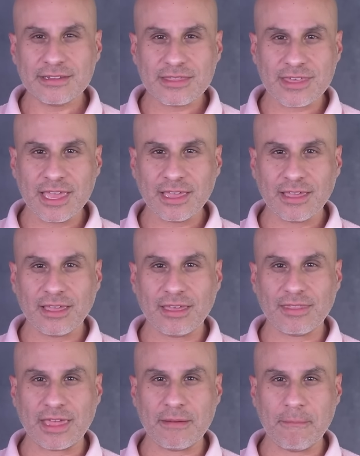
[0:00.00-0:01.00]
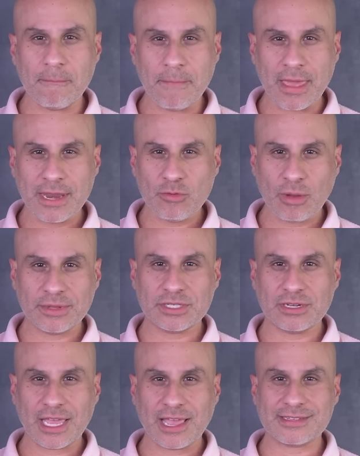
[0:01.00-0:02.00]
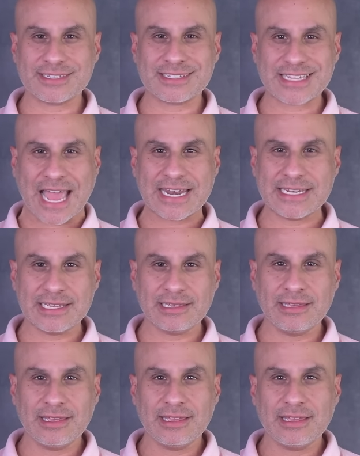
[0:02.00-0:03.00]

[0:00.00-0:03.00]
to think that many women today are standing